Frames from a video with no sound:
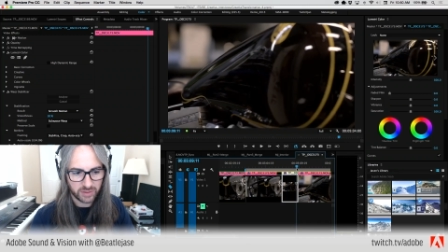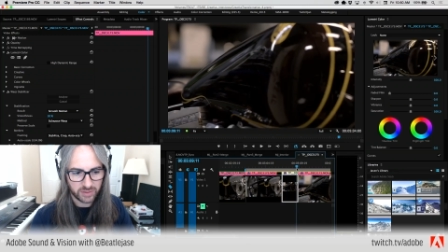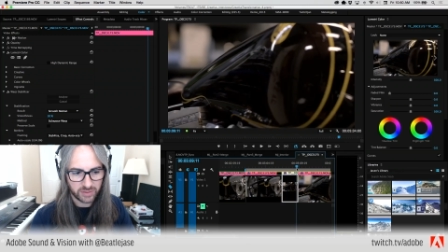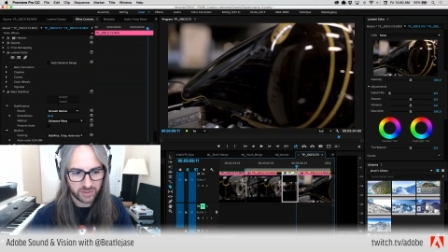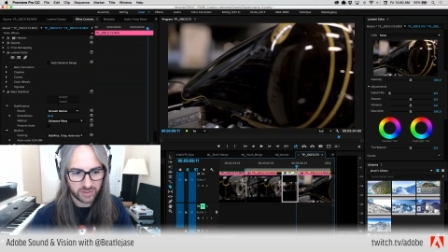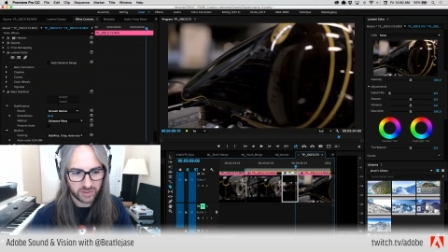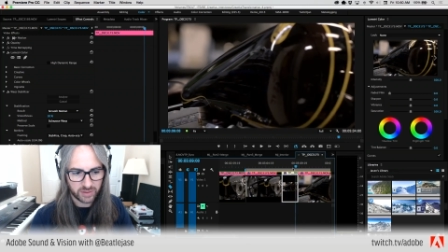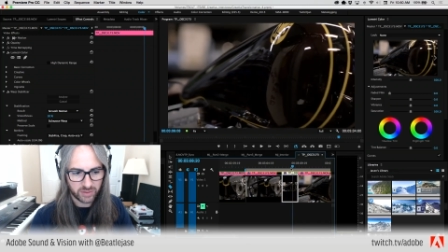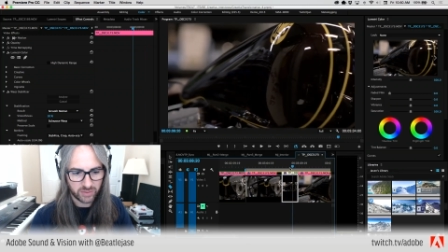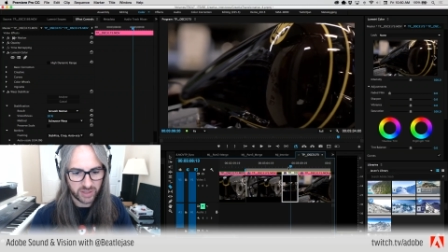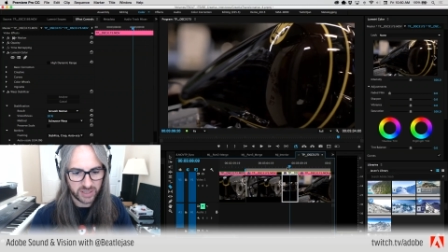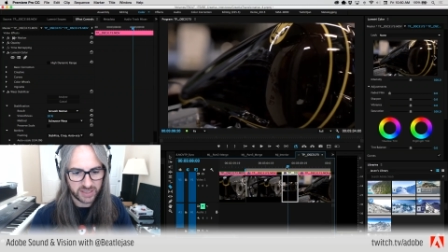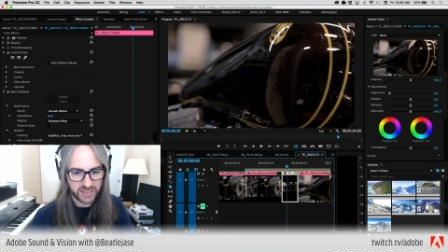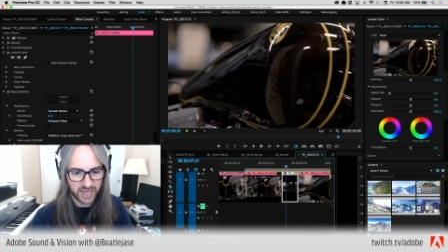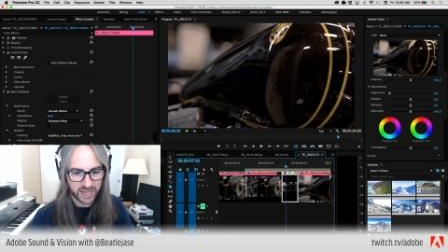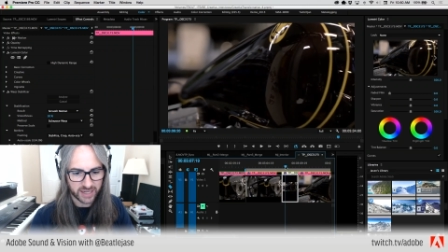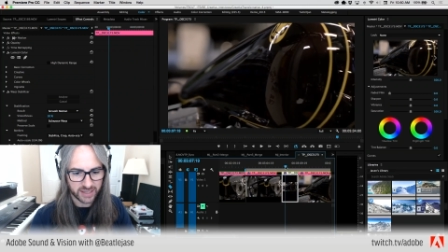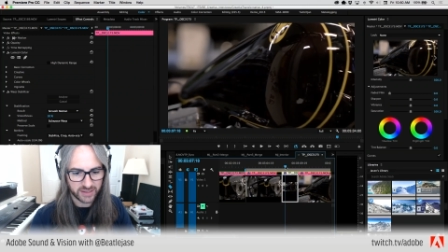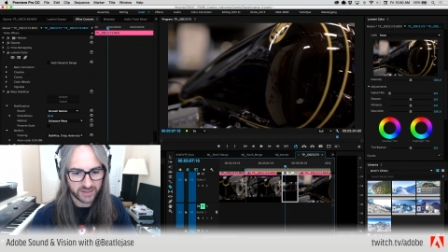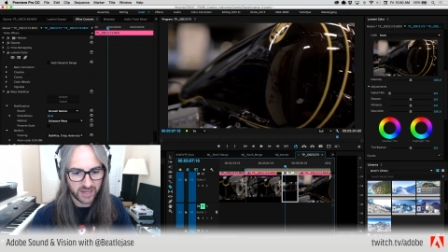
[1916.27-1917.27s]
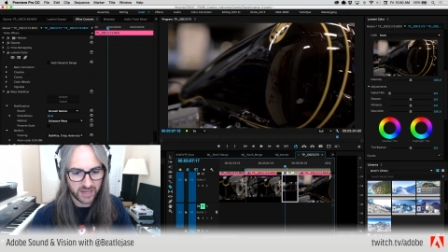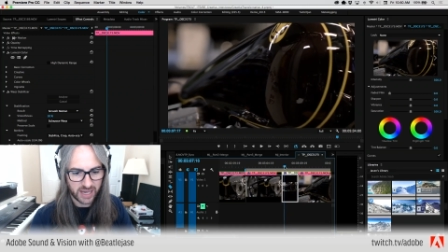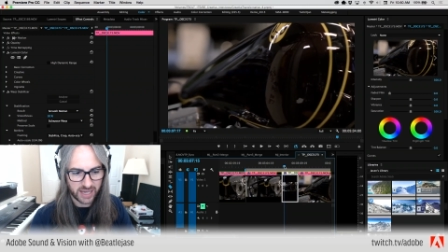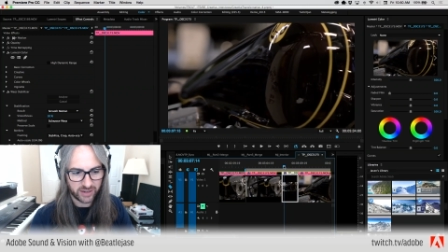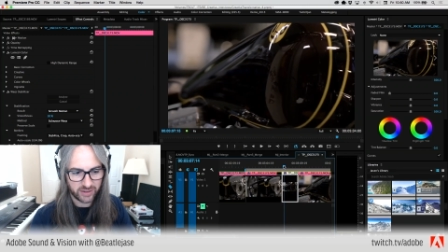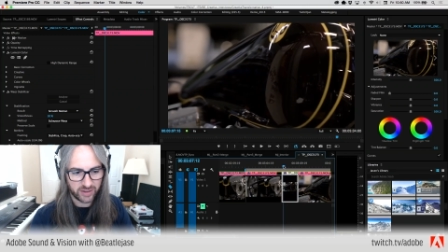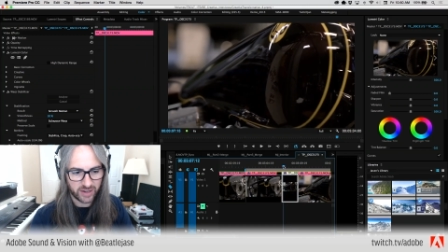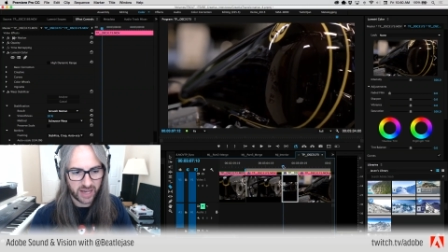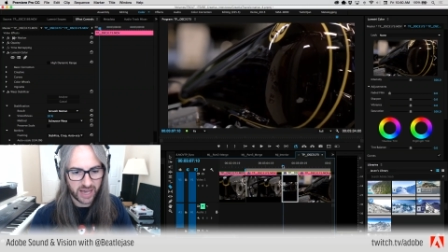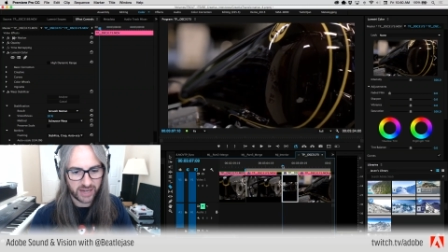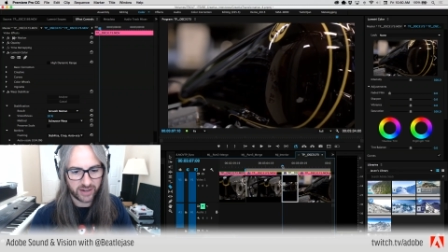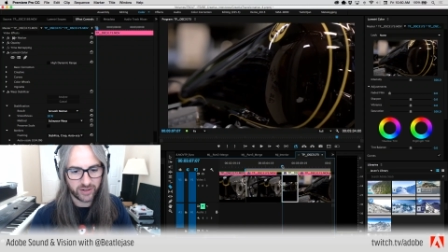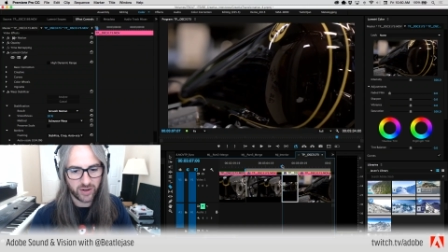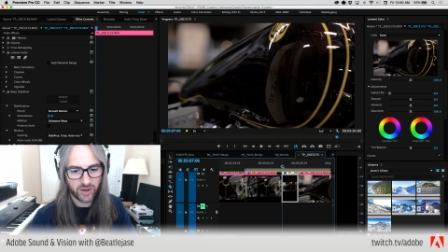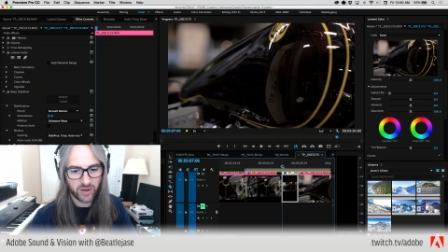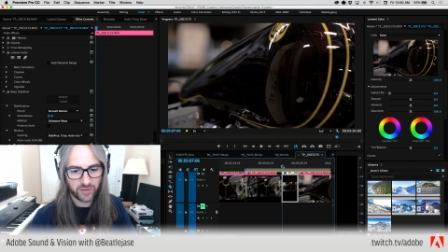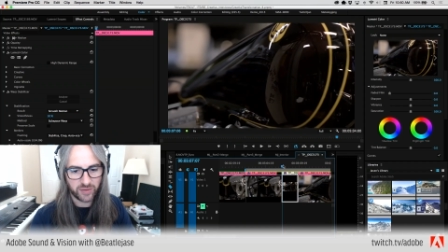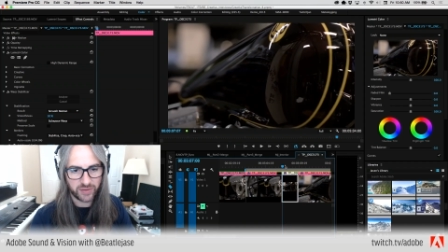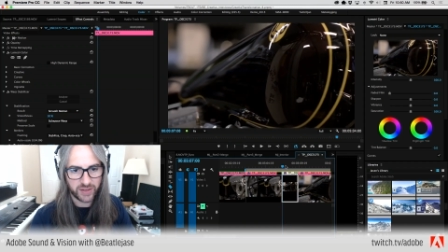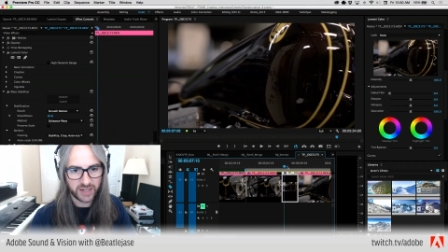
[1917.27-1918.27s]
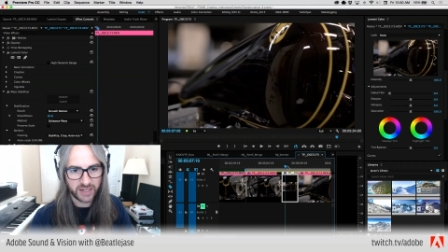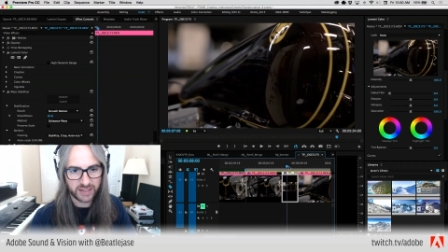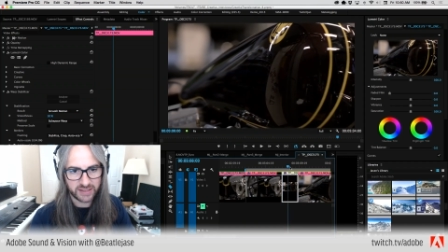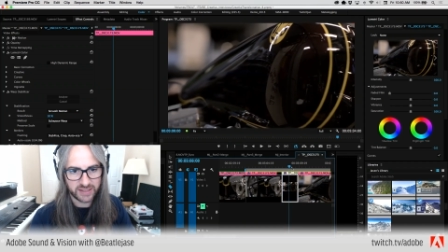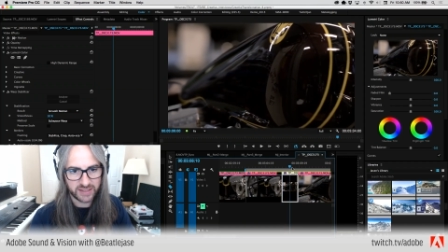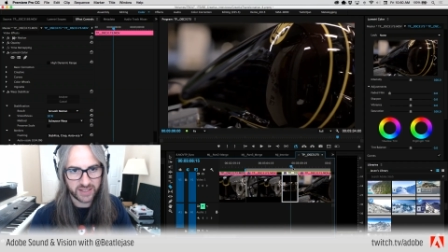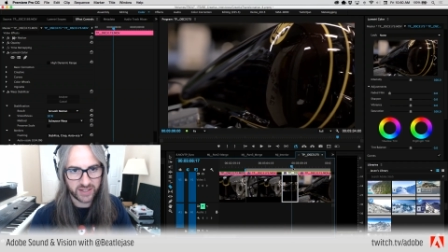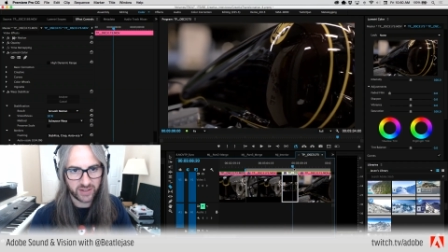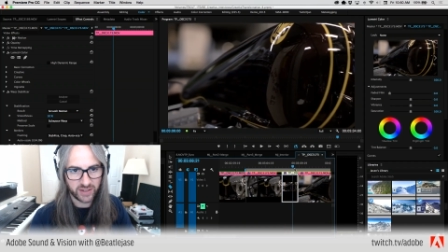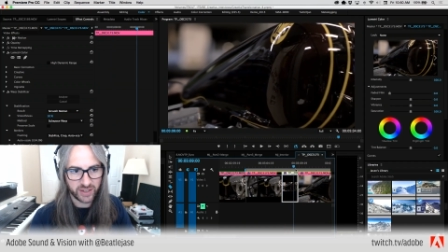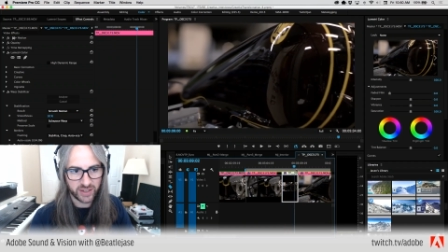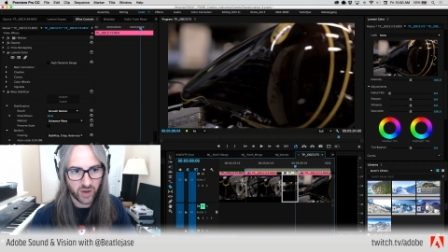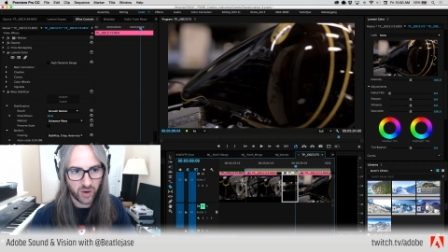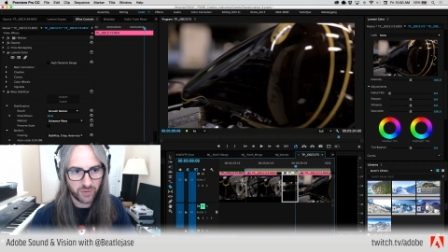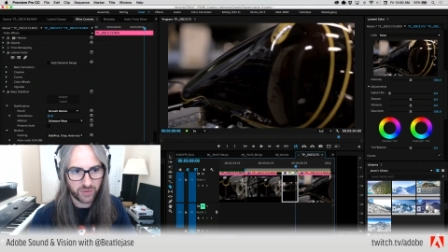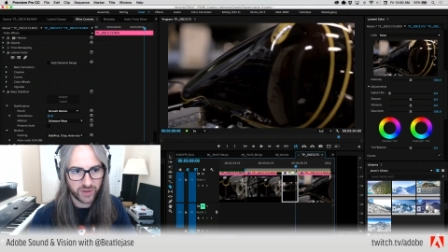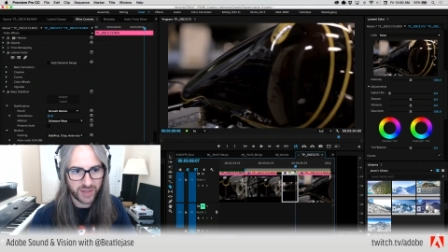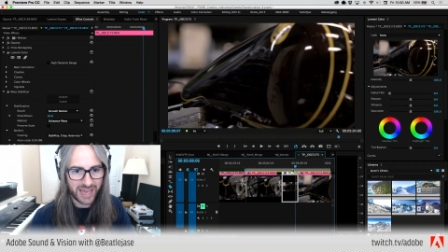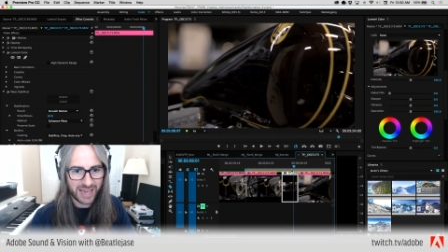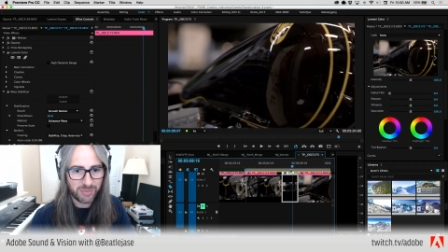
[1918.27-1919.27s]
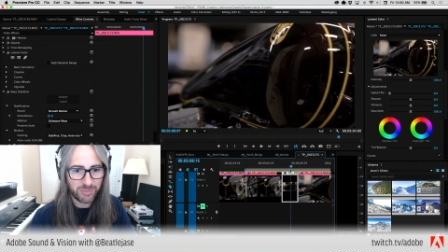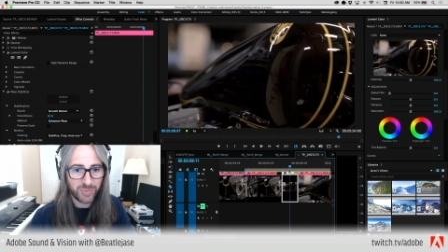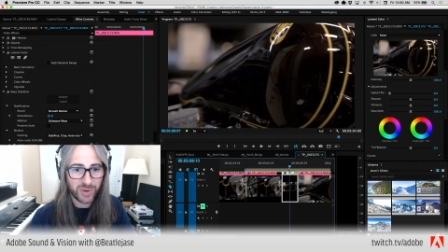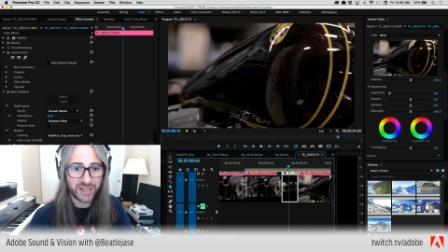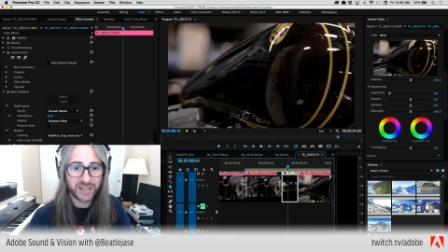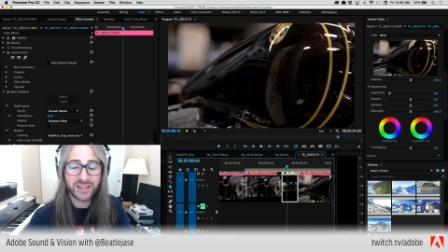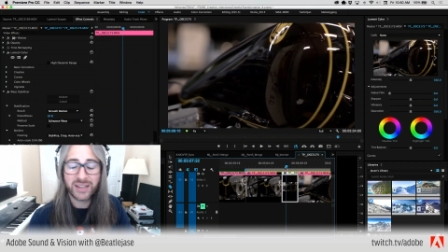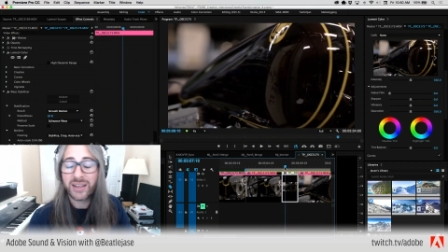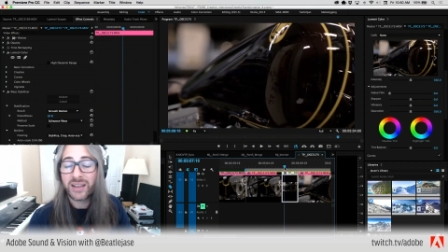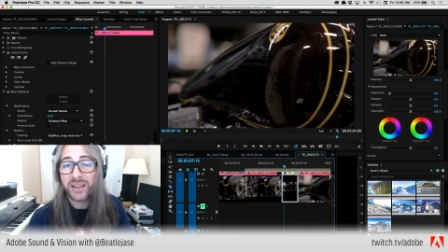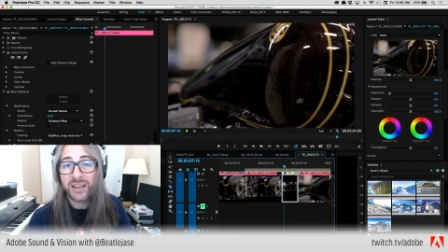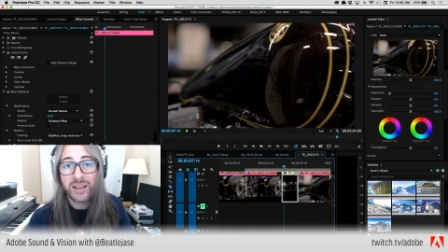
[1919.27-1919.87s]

It's 3 seconds. So I don't know if they'd necessarily go for that, but